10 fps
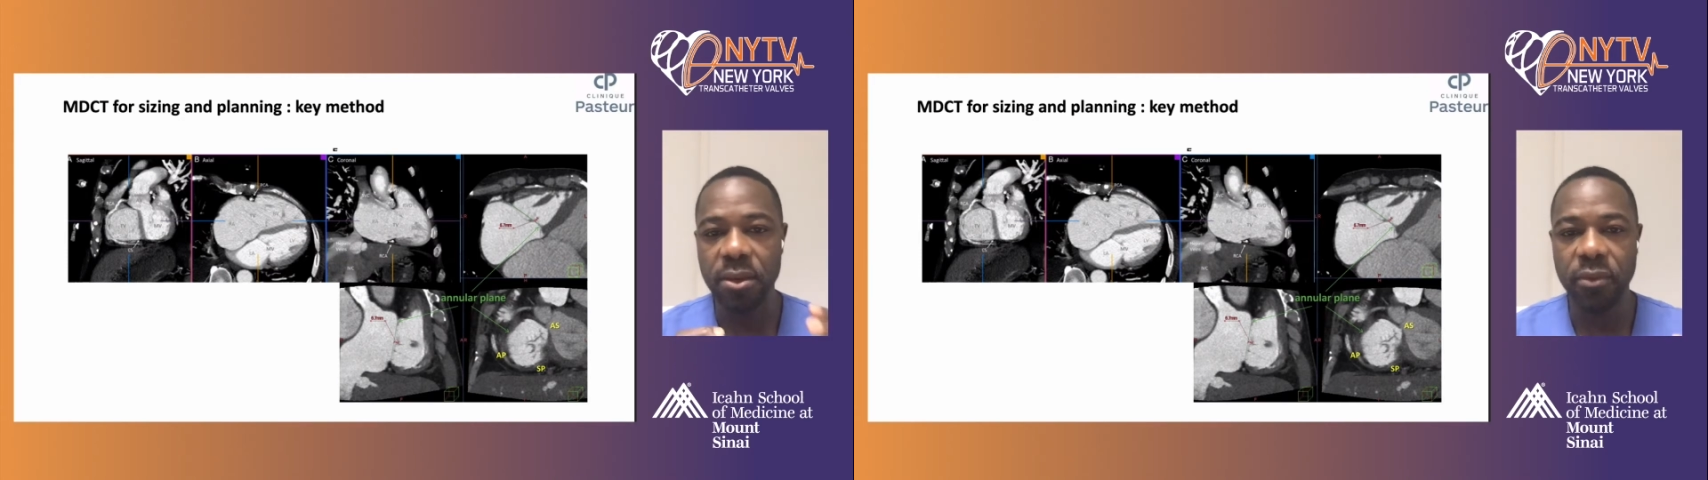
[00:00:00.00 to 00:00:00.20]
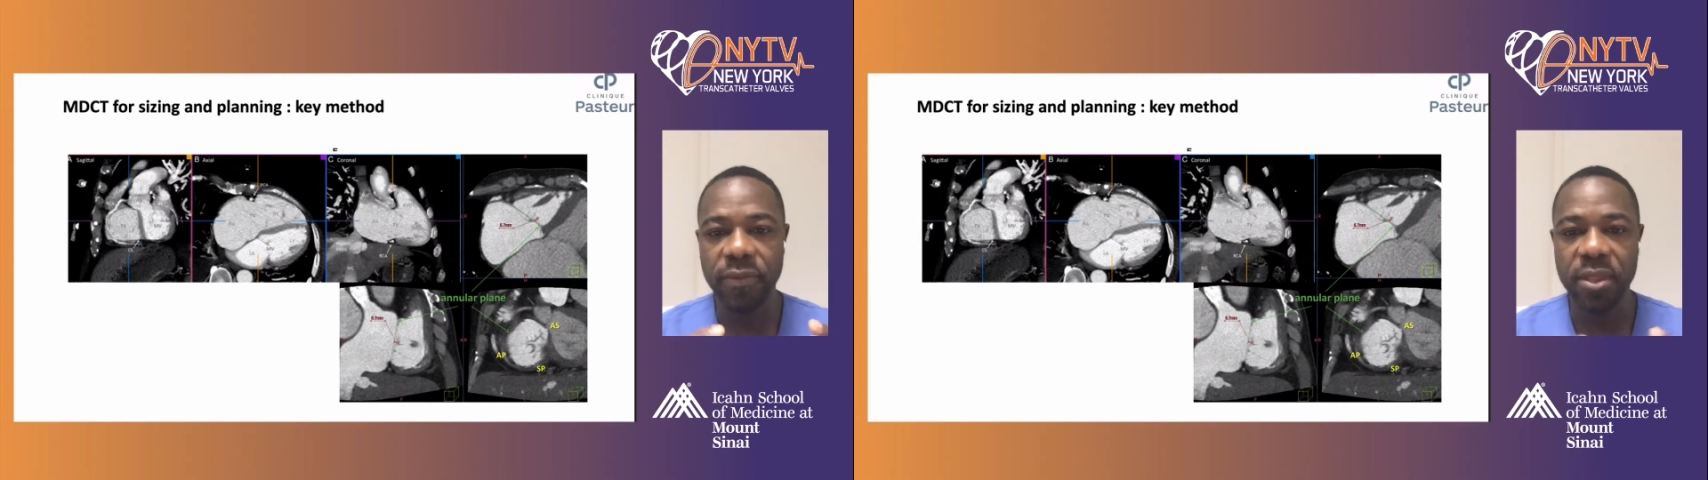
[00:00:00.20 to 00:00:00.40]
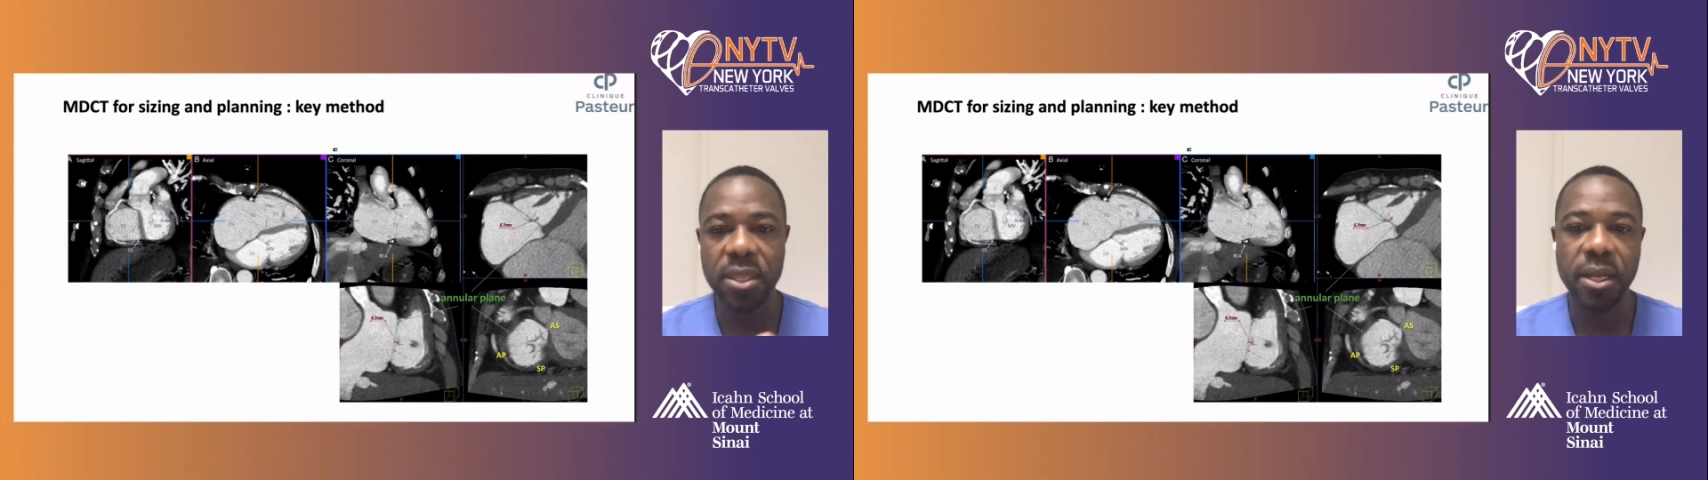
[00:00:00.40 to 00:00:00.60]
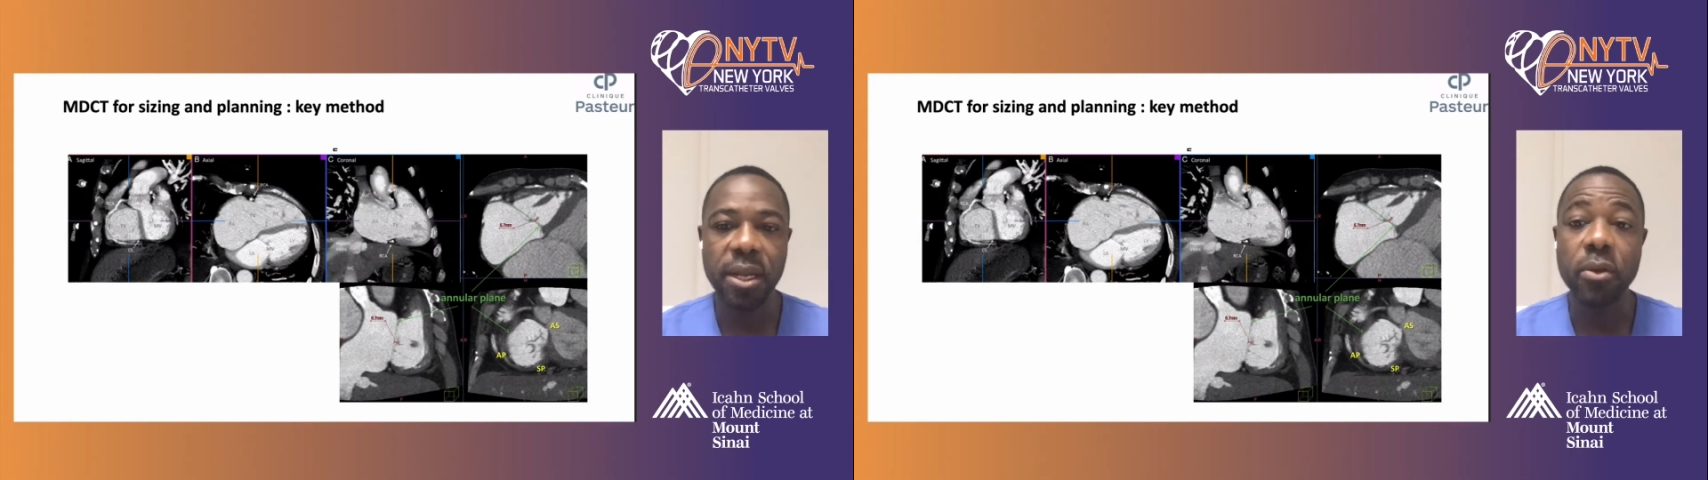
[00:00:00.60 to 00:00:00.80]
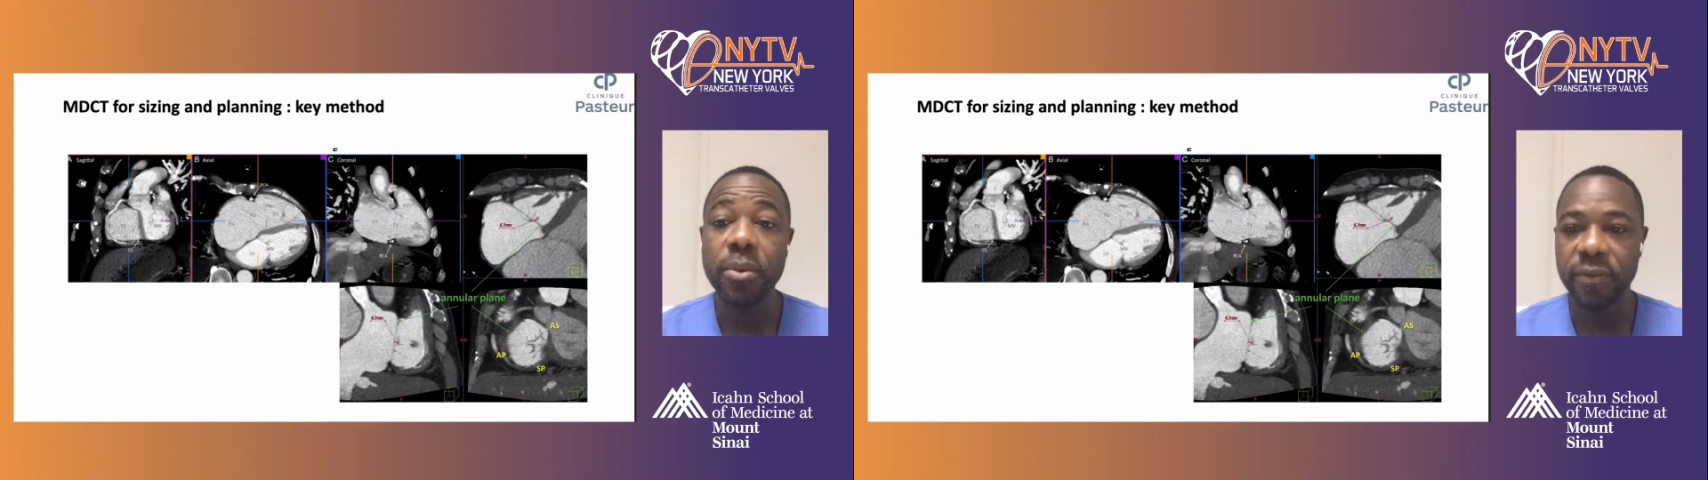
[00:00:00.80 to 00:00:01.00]
within the
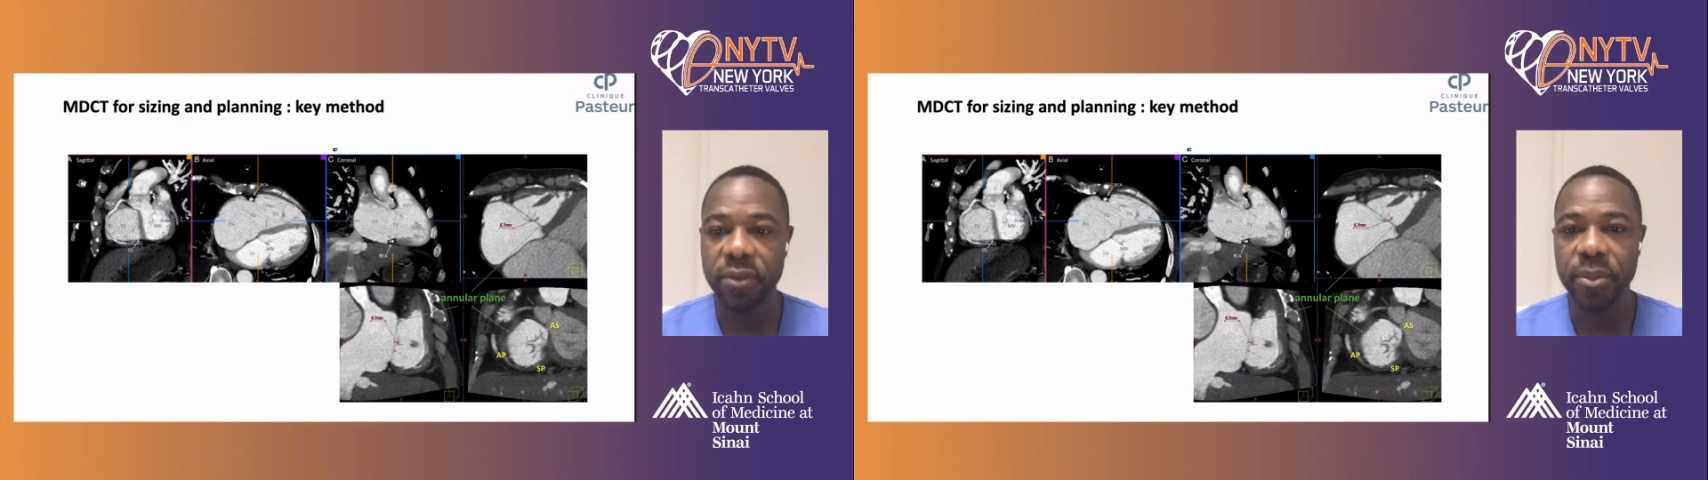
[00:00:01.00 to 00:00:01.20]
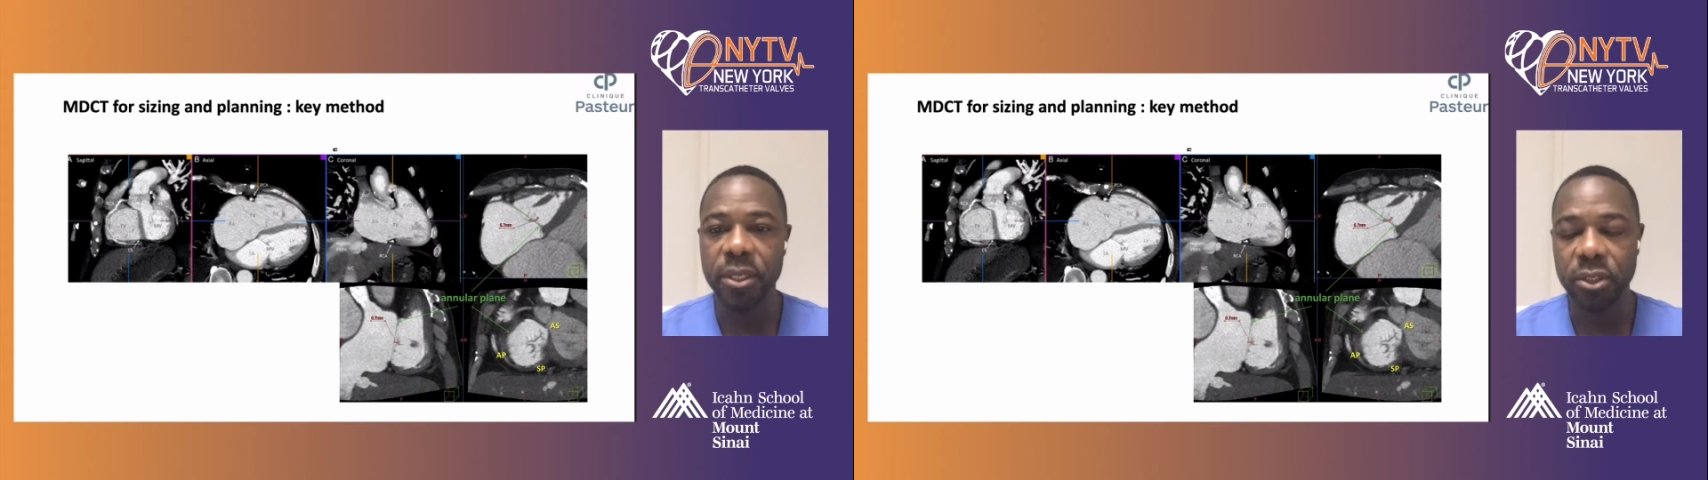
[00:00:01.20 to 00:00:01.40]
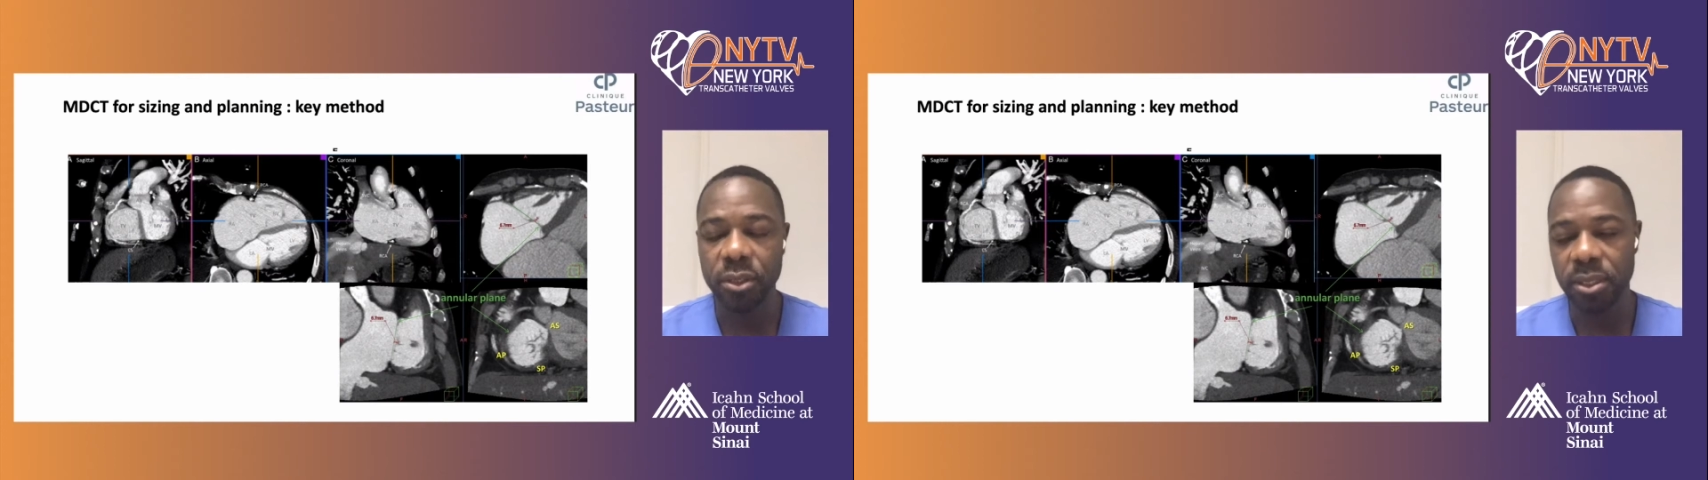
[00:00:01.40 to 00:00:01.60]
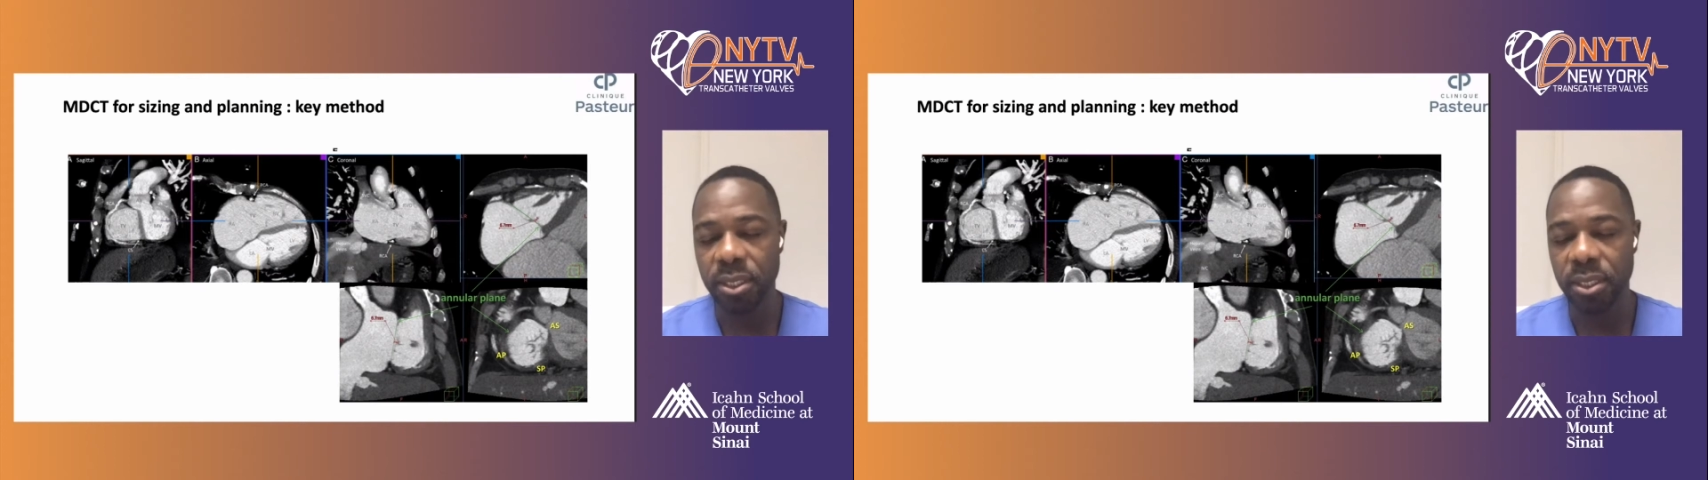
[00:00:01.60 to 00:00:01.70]
anatomy of the patient,